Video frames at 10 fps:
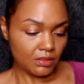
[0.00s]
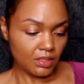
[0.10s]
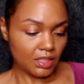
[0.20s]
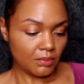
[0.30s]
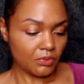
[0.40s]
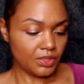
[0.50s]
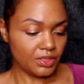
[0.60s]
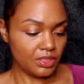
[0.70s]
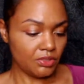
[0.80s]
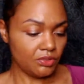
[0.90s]
that I'm going
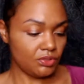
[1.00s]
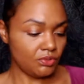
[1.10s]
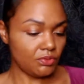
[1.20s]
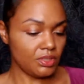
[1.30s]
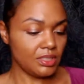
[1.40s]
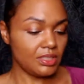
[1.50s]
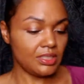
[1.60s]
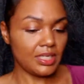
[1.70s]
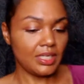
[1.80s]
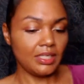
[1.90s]
to use
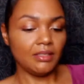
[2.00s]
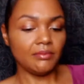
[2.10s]
today.